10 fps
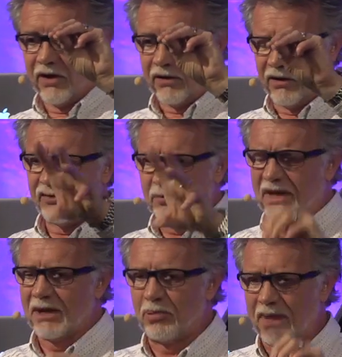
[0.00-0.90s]
Us
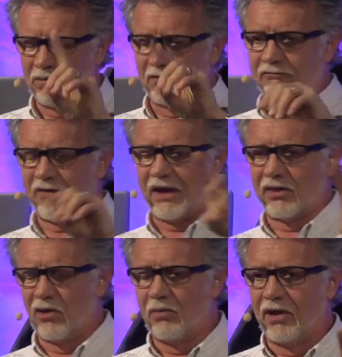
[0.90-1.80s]
being people of faith,
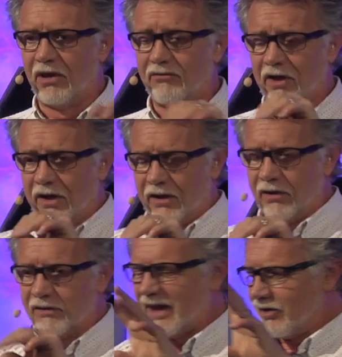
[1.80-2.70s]
hope, love,
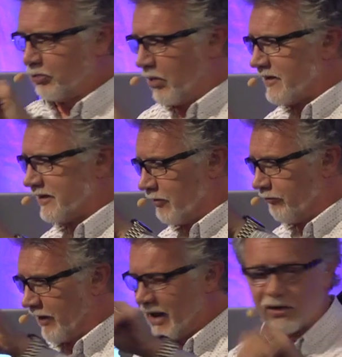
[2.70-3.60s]
us expressing
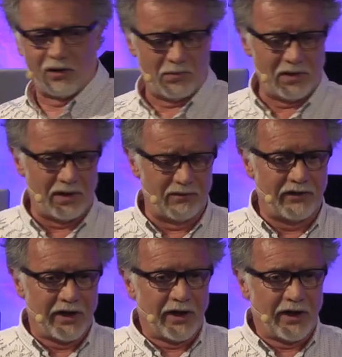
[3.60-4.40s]
faith, hope, love,